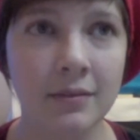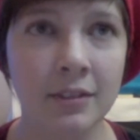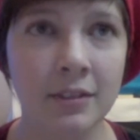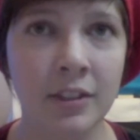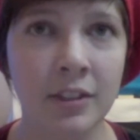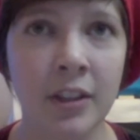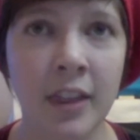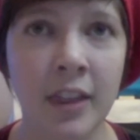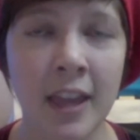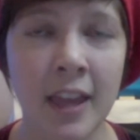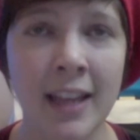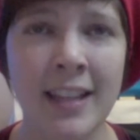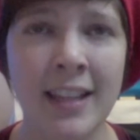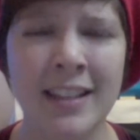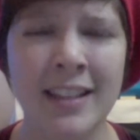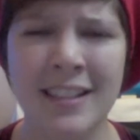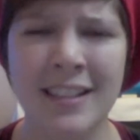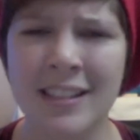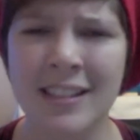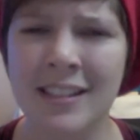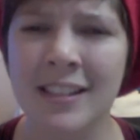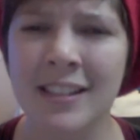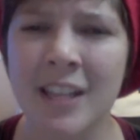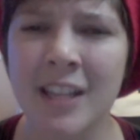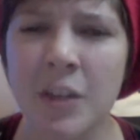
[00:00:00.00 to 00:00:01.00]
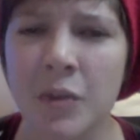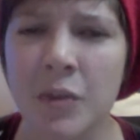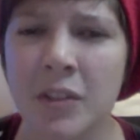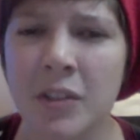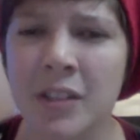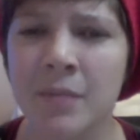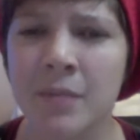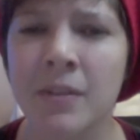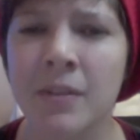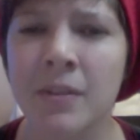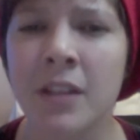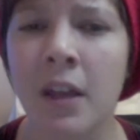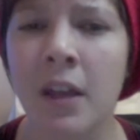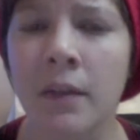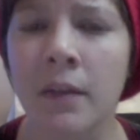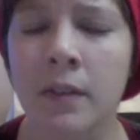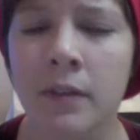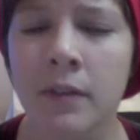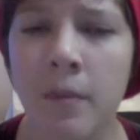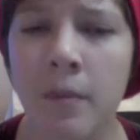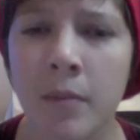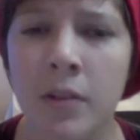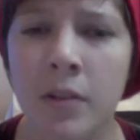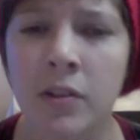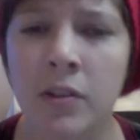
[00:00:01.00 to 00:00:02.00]
they can distinguish themselves
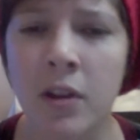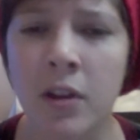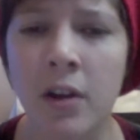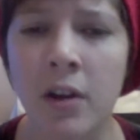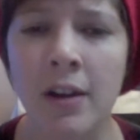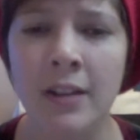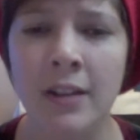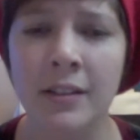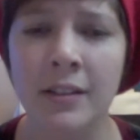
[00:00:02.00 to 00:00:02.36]
from the circus.